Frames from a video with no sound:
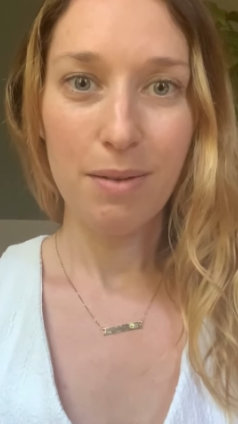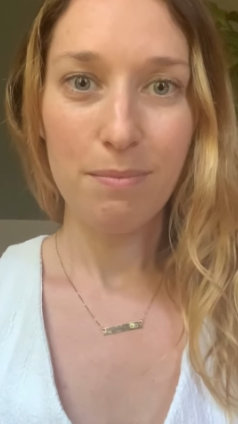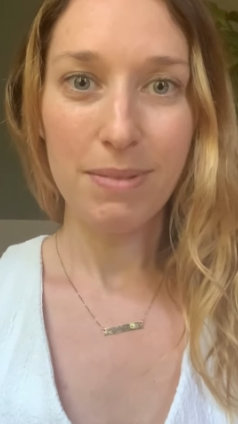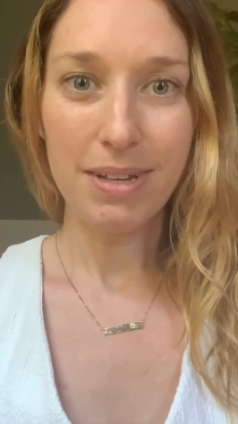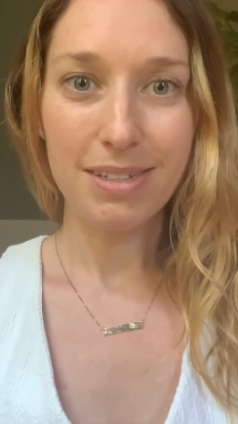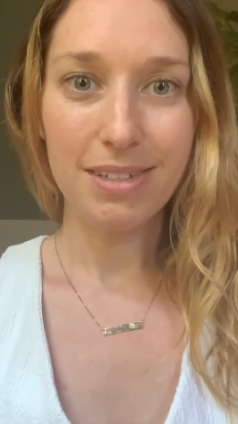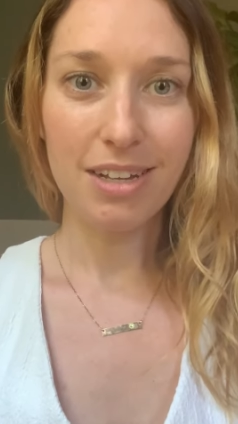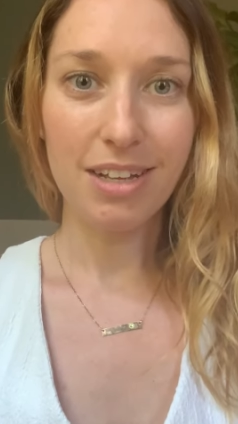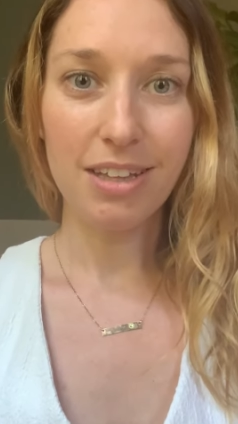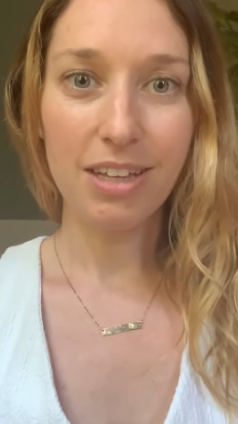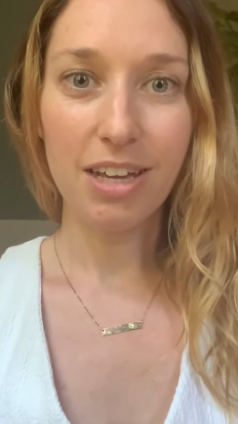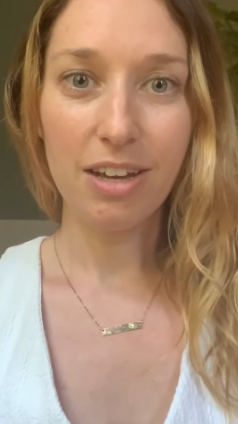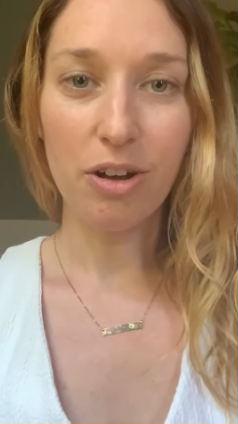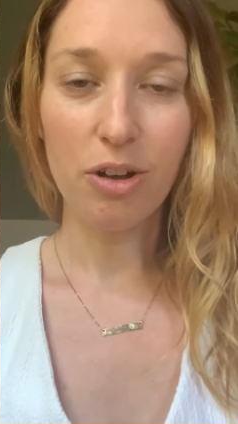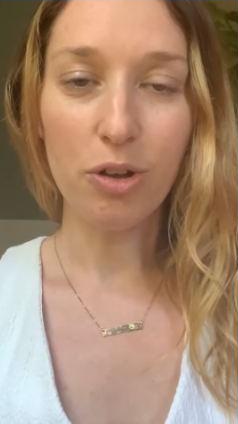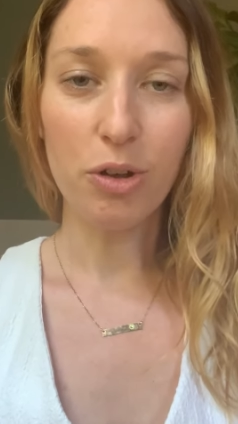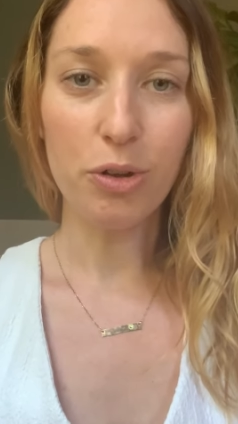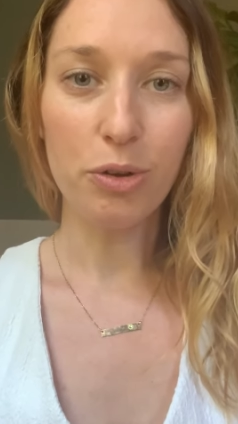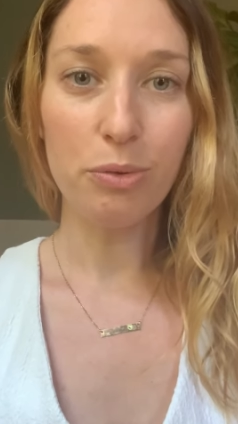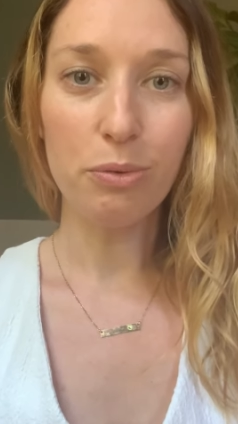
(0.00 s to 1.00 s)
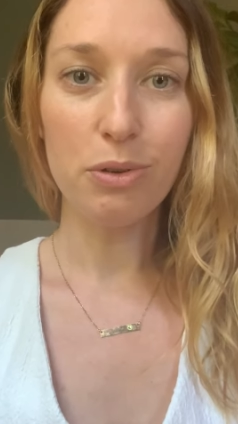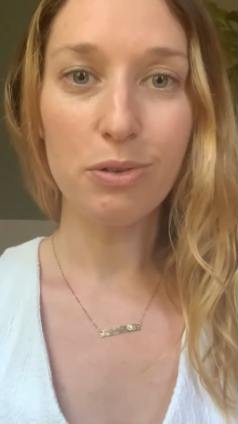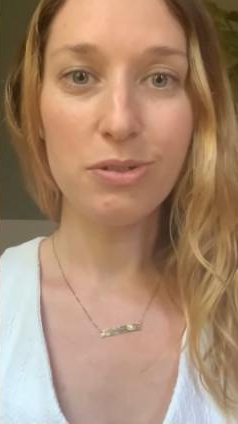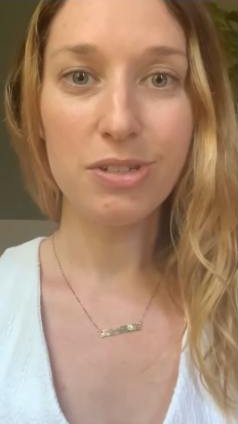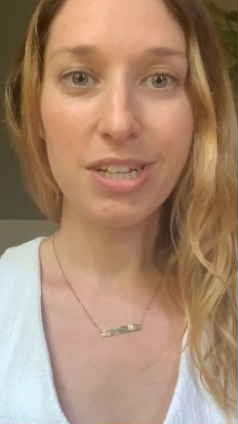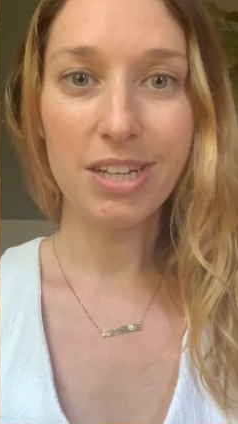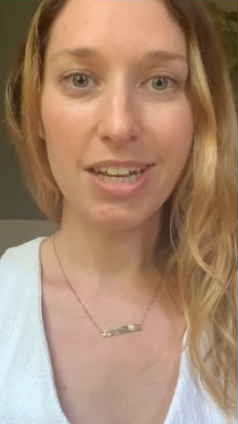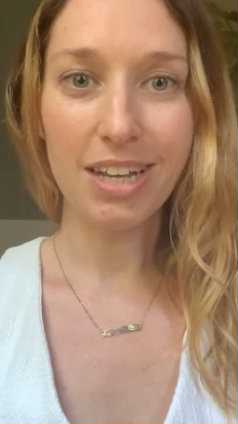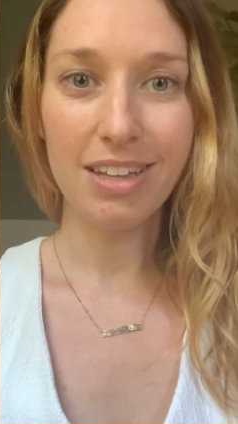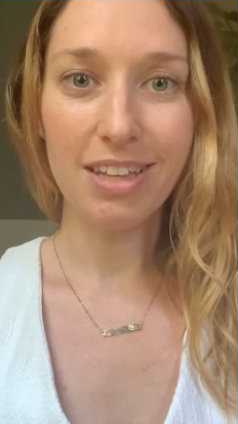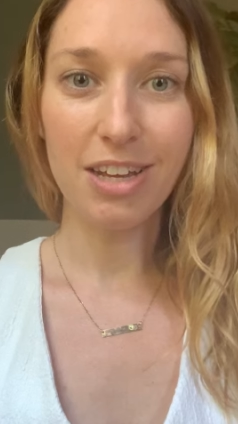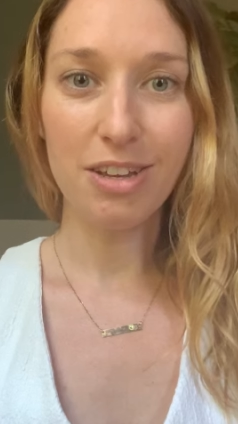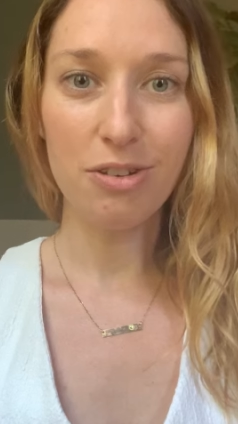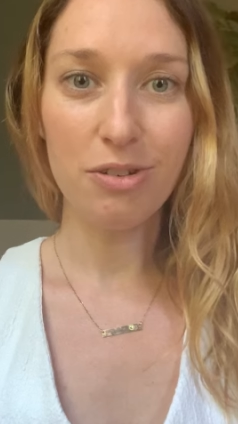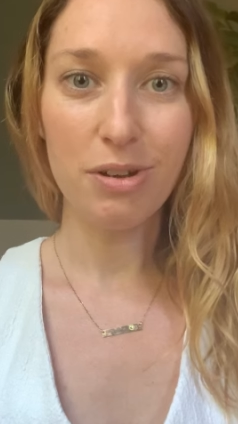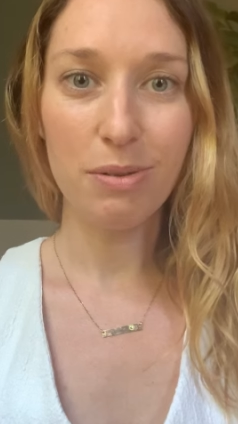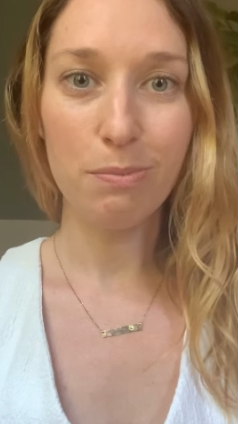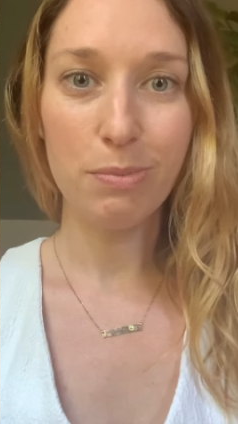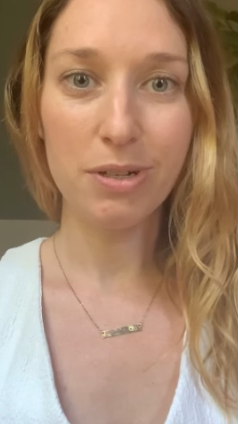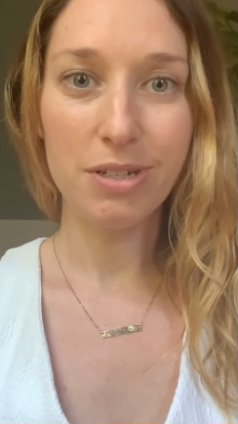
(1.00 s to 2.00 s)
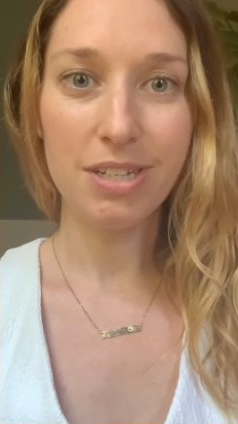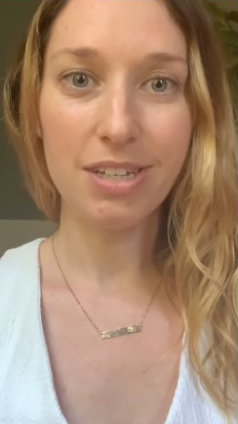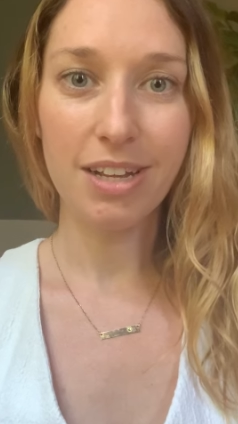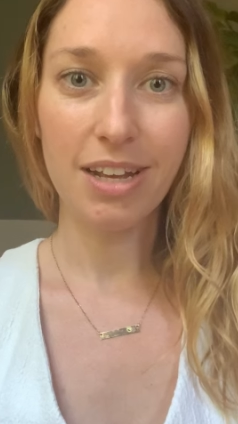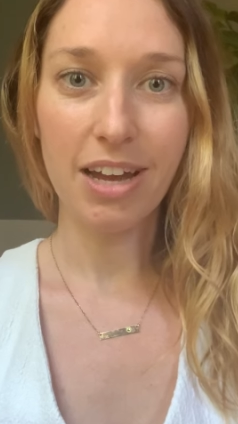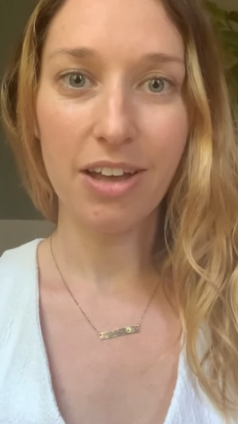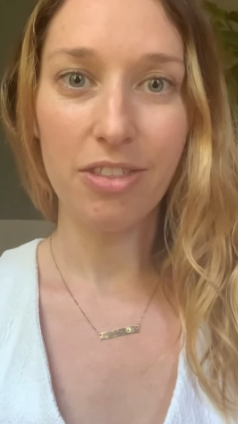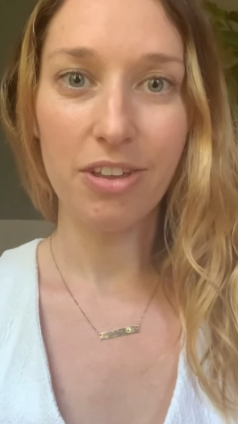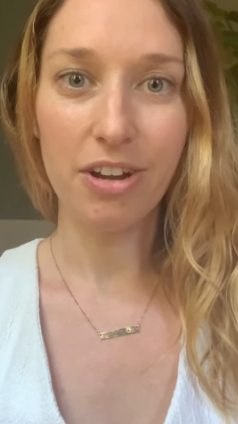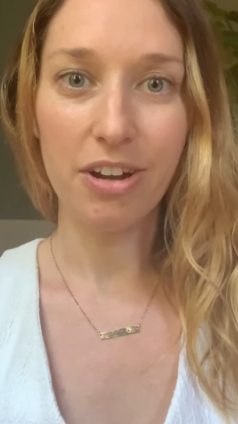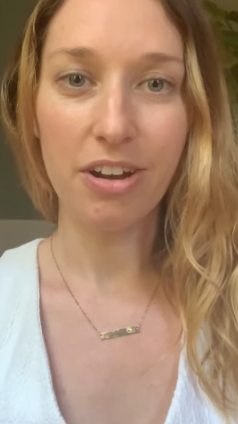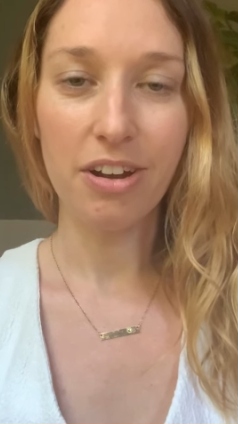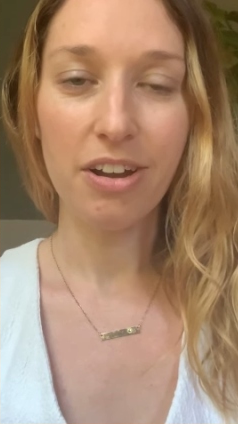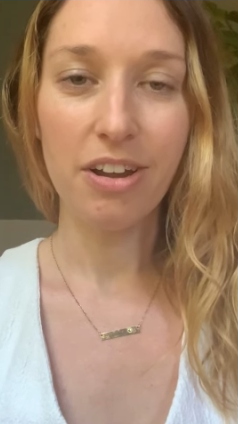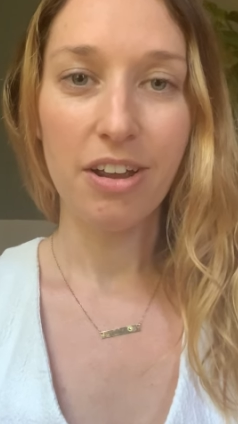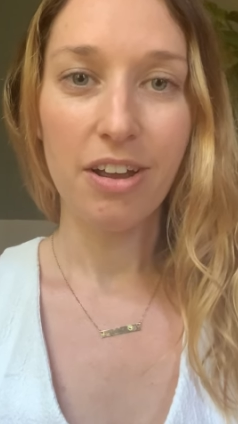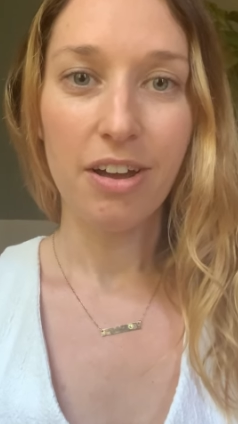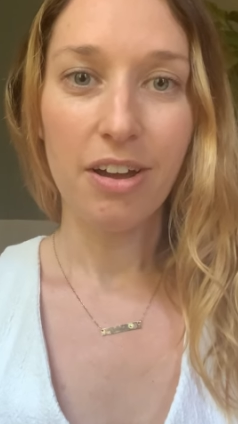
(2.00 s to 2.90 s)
basically a whole routine that you can put together